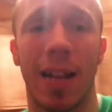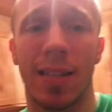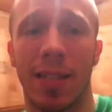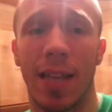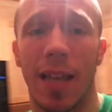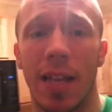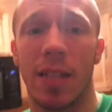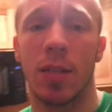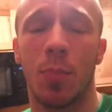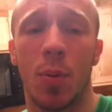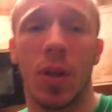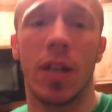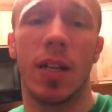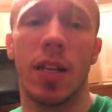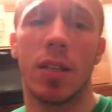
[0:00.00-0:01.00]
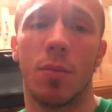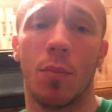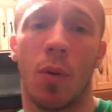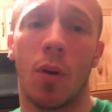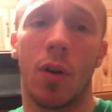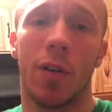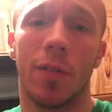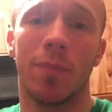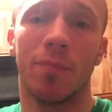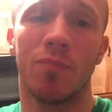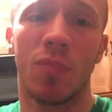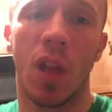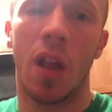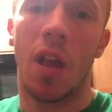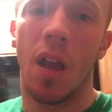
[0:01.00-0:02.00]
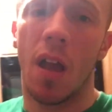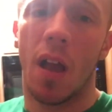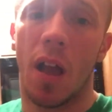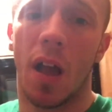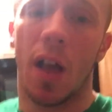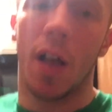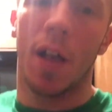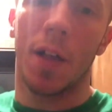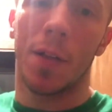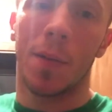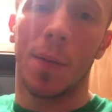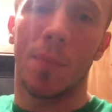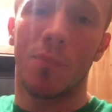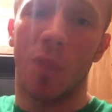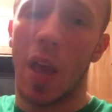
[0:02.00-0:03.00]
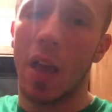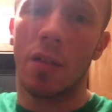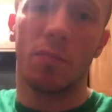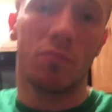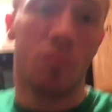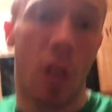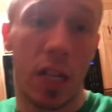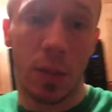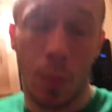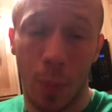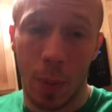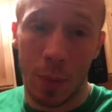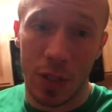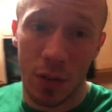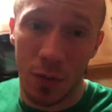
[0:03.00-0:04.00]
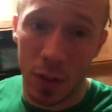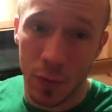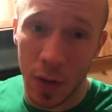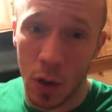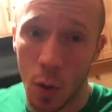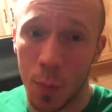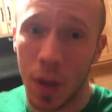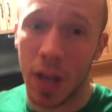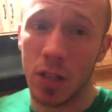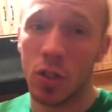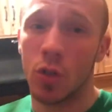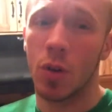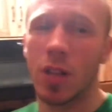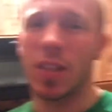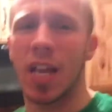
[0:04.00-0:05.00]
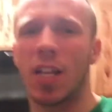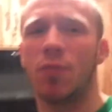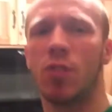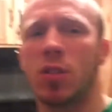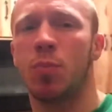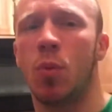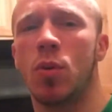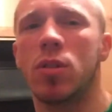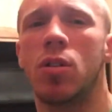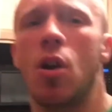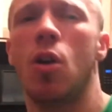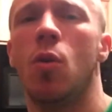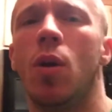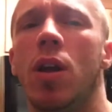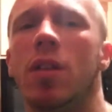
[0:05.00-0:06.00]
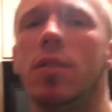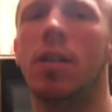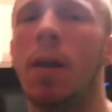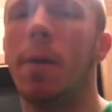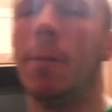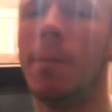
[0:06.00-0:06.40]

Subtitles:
out of 10. It's a pretty decent bar. Yeah, that's gonna be pretty much it for this video. Hope you guys enjoyed it. Thanks for the support as always.